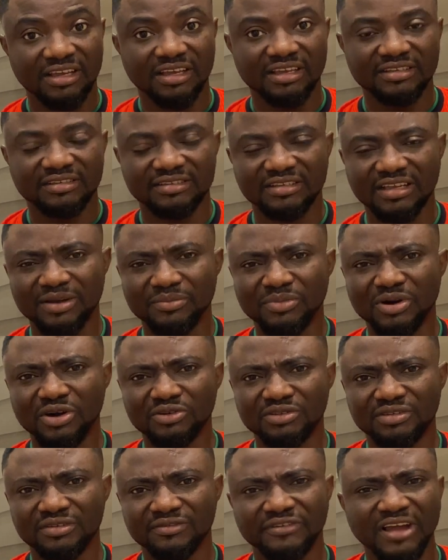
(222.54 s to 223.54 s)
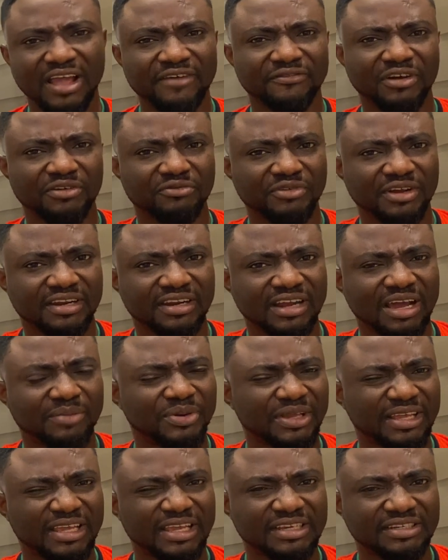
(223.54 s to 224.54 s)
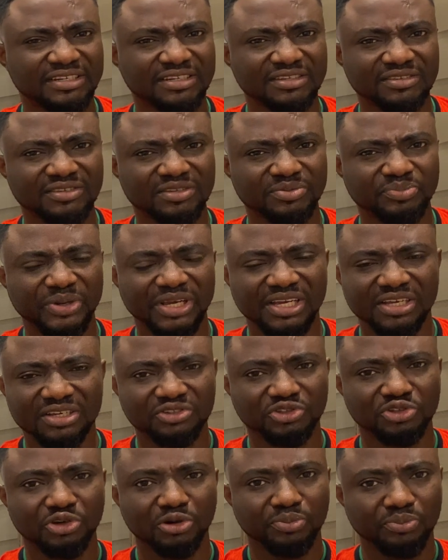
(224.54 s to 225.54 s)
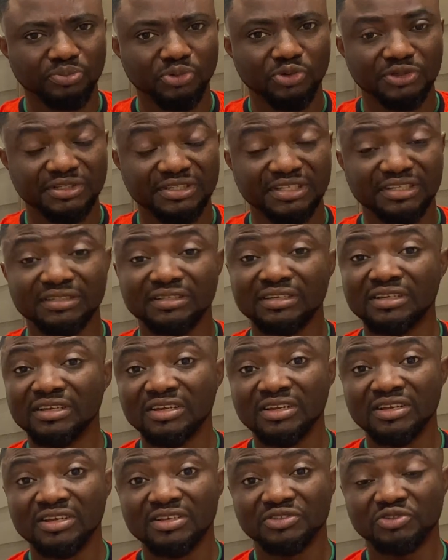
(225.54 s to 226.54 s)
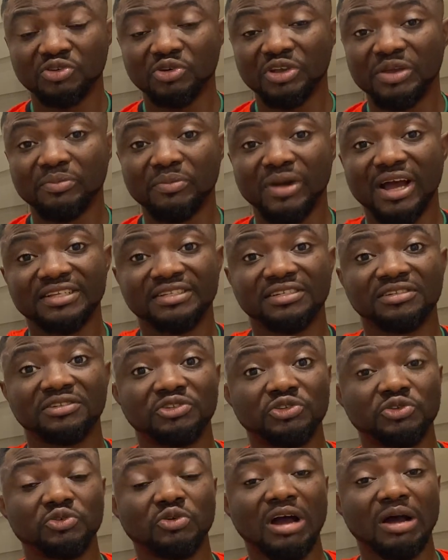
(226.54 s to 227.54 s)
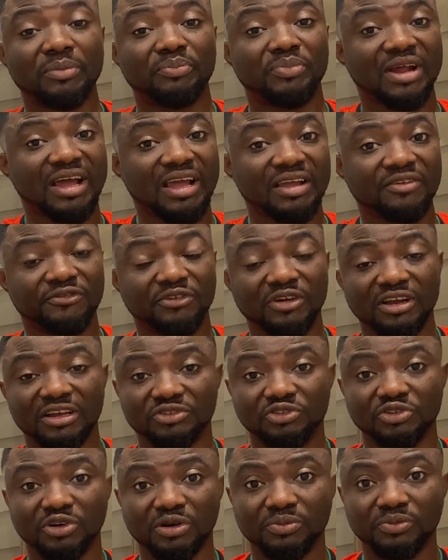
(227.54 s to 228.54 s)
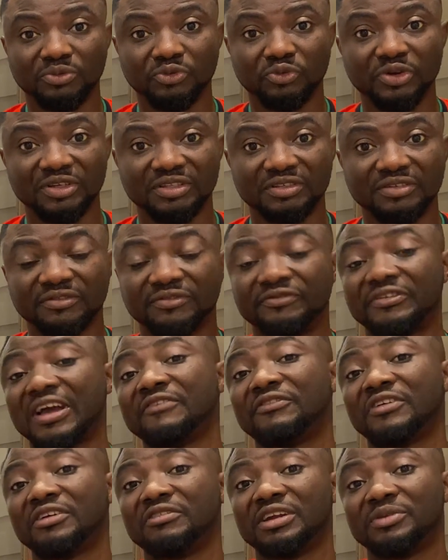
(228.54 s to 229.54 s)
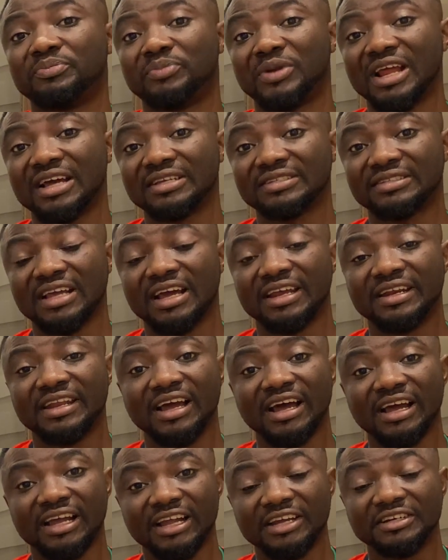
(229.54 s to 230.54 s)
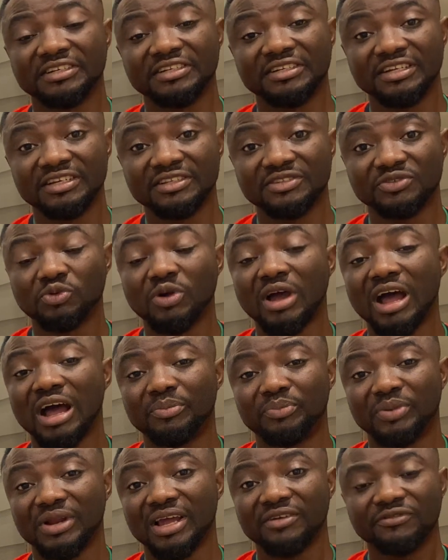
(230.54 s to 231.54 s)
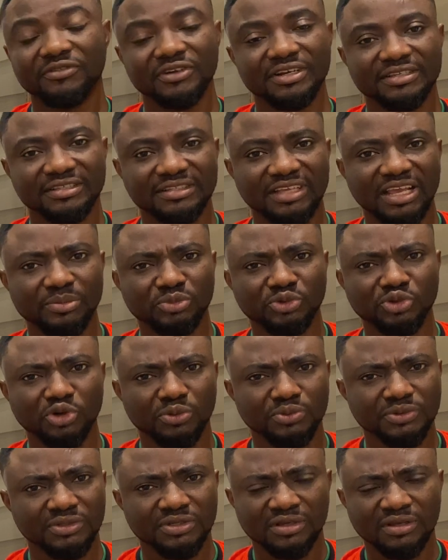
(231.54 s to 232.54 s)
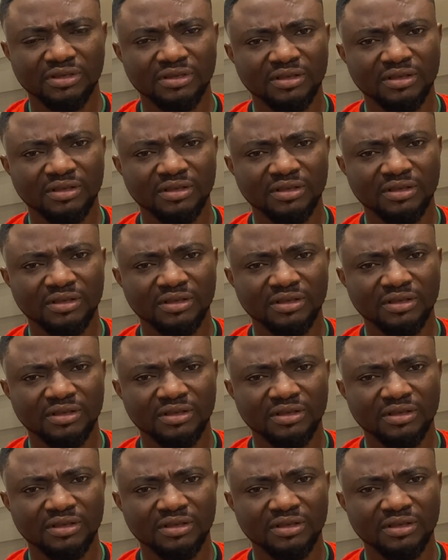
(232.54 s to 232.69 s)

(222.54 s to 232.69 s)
is about 500 applications per job posting. So imagine you applying for a job with 500 plus other candidates who are applying for the same jobs.